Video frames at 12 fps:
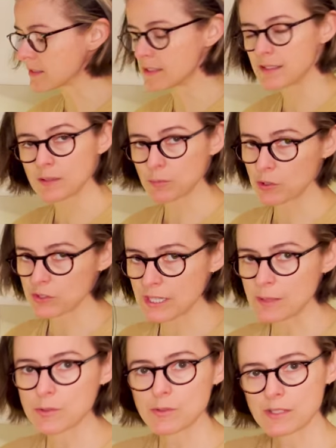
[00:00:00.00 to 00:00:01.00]
This is a
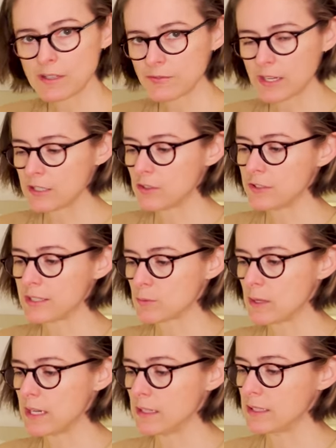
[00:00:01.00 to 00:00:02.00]
prototype, so it's not final. That's
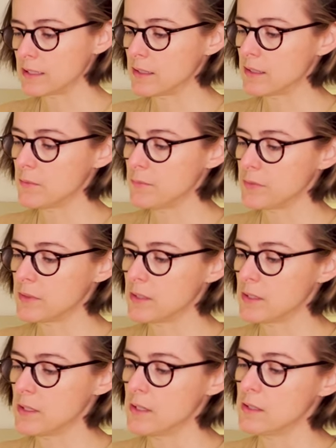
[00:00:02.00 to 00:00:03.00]
why I like the
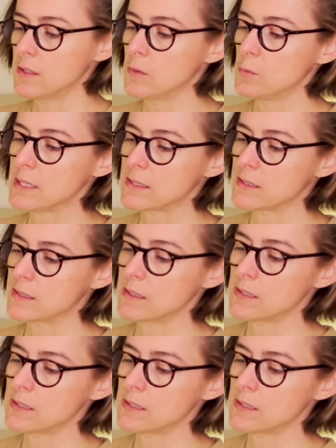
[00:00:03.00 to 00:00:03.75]
whisk